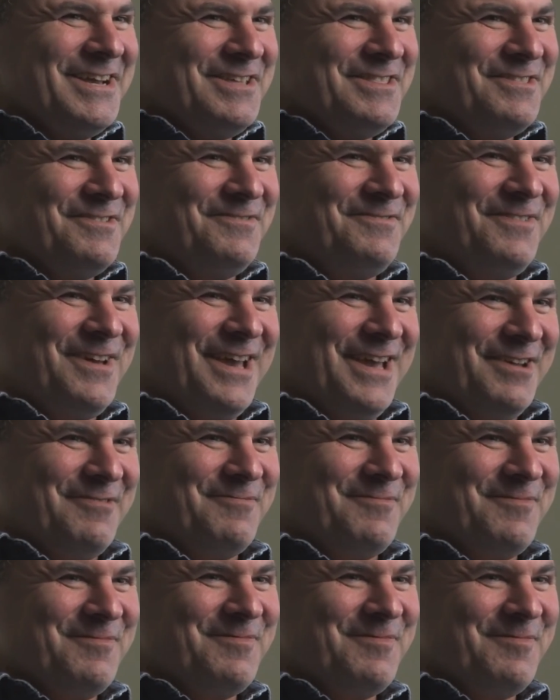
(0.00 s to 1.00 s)
the
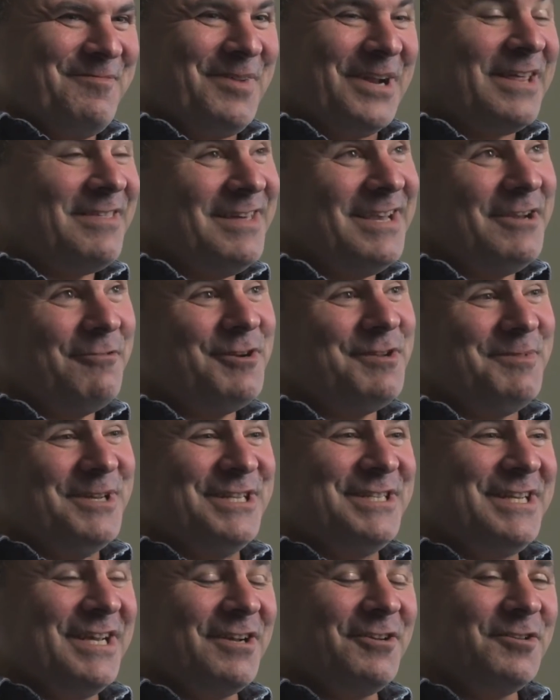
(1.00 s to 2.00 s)
fame, but I think he would have
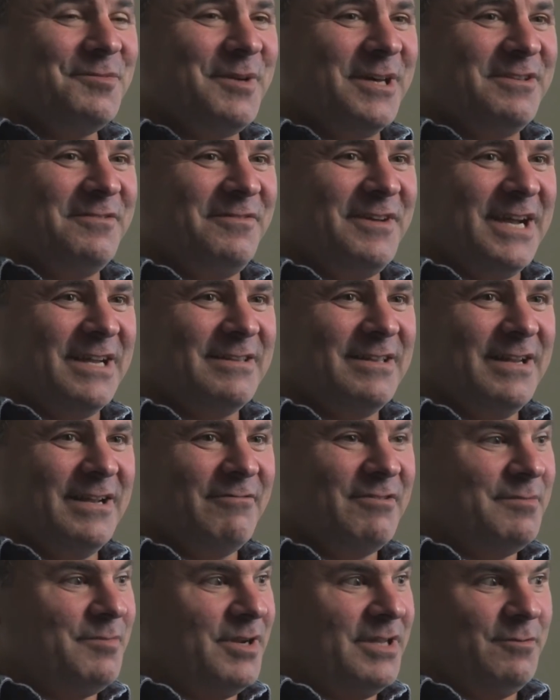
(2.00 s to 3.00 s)
been tickled by the fact that
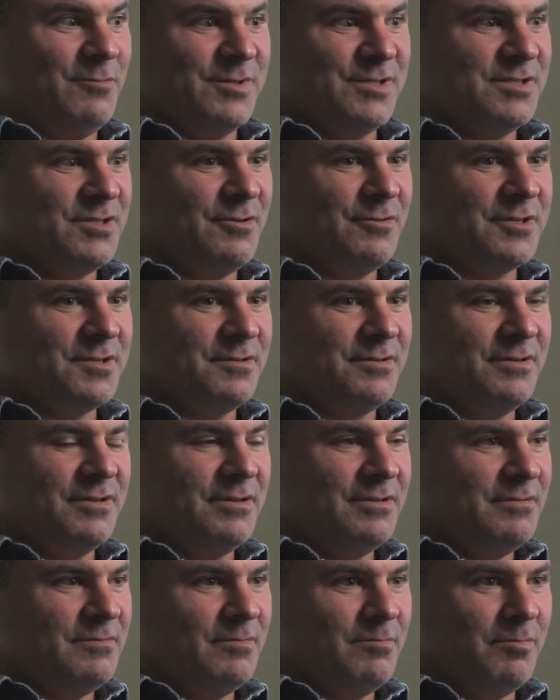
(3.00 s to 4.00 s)
everybody was so
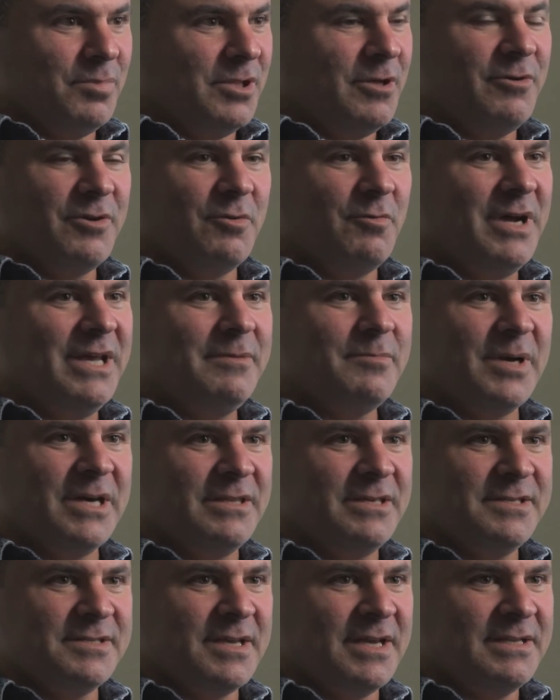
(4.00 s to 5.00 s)
blown away by
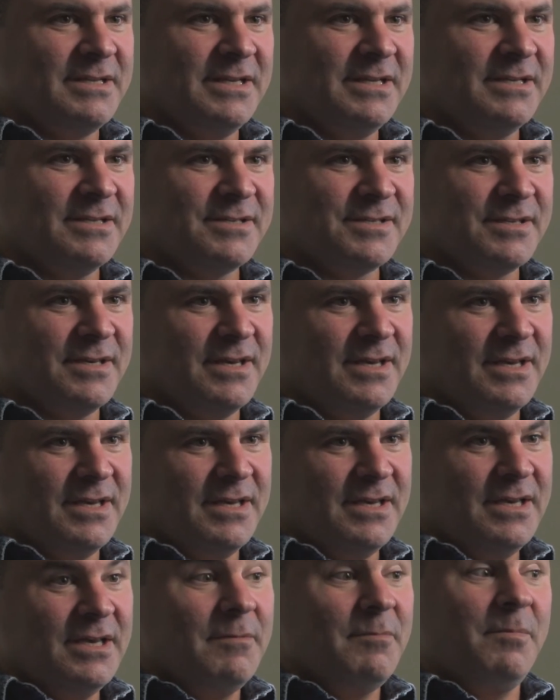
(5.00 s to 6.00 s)
these ideas,
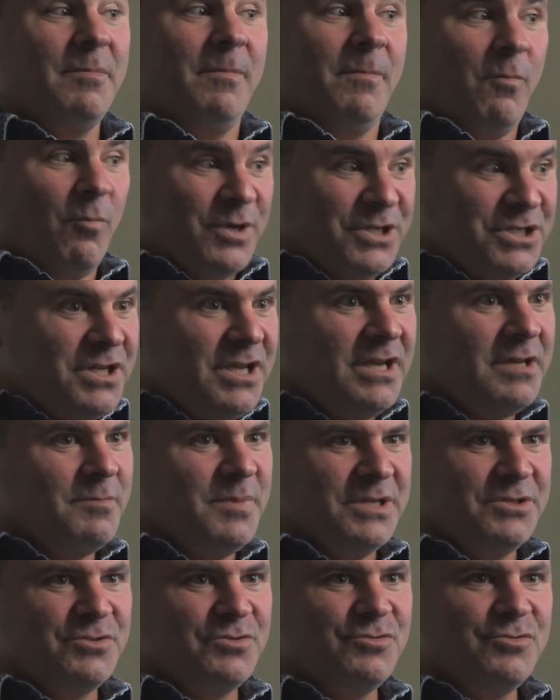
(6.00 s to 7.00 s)
which he had
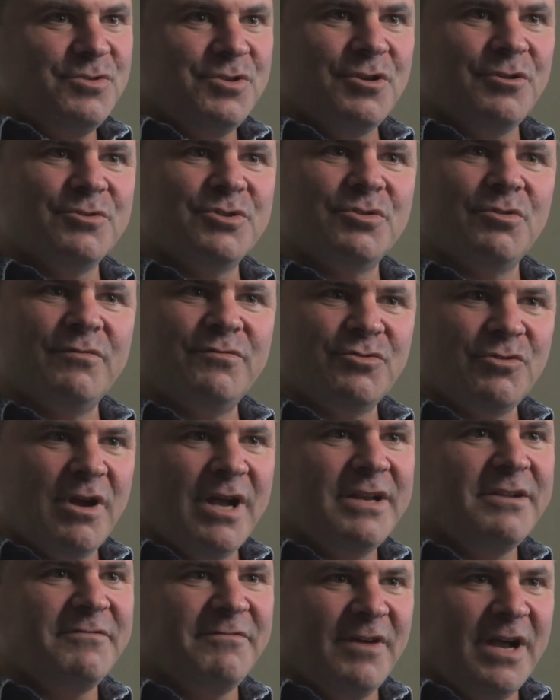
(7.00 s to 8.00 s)
been, you know, sort of
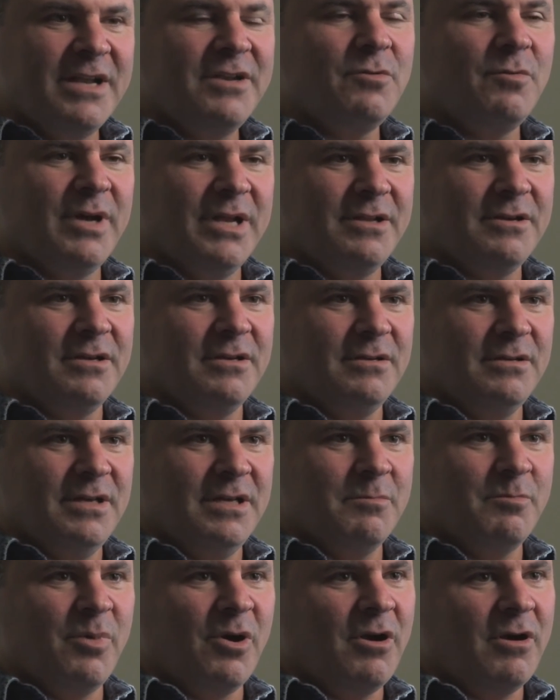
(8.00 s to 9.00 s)
trying to find a way to
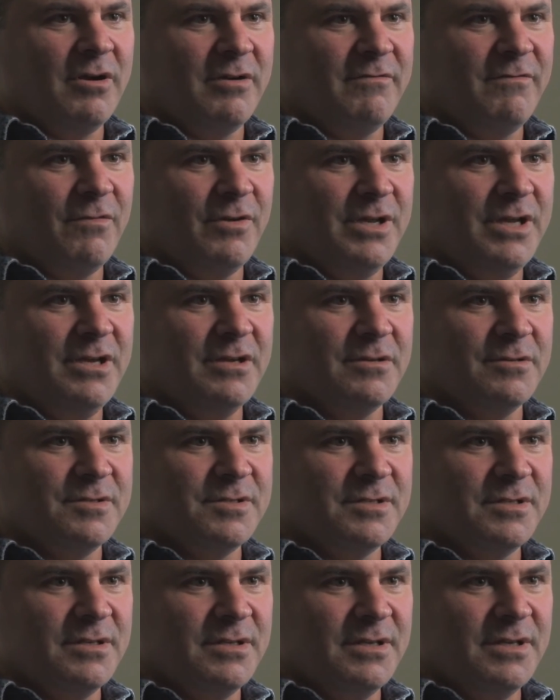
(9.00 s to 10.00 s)
impart for
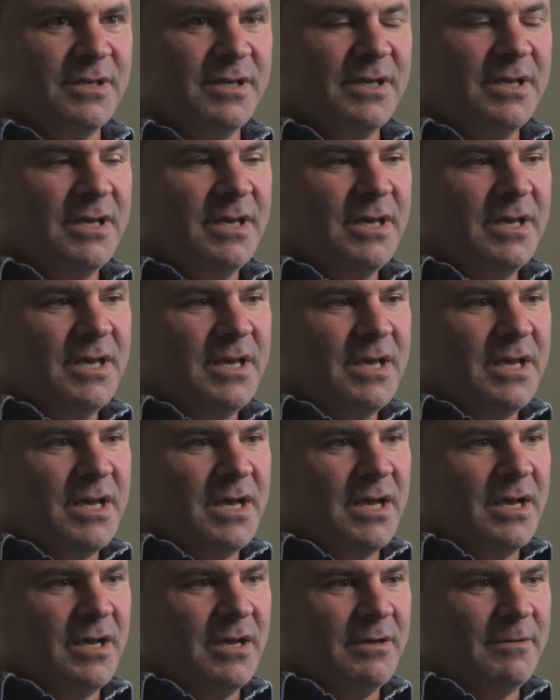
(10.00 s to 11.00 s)
years.
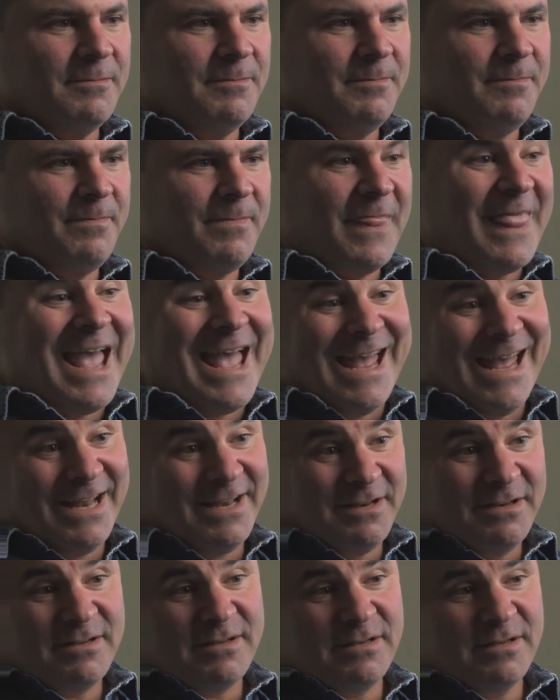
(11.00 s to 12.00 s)

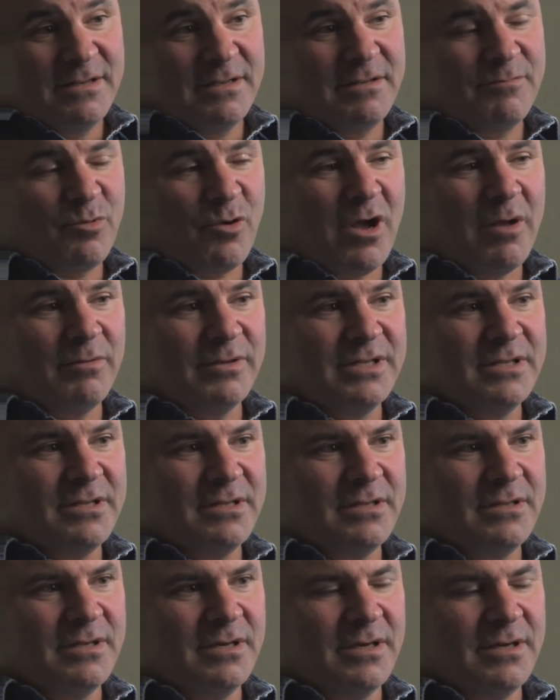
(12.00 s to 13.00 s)
And probably
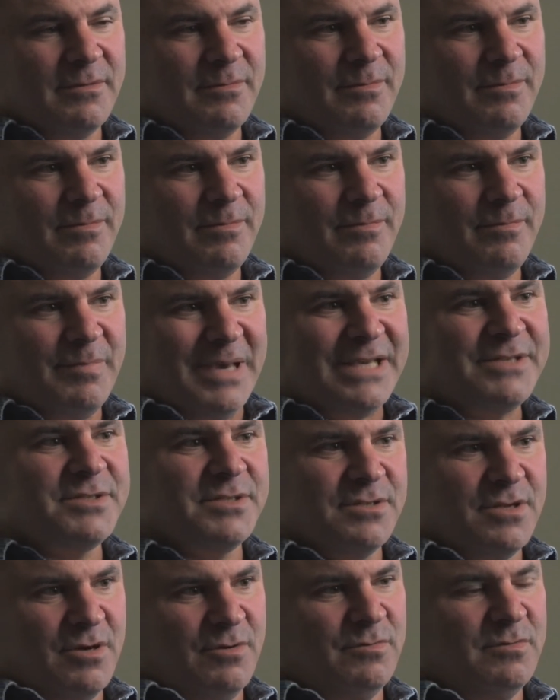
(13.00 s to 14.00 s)
the best
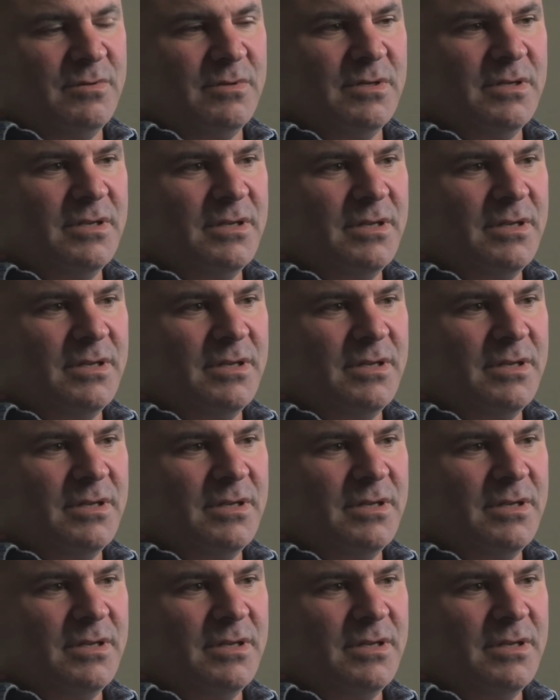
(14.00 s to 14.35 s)
known,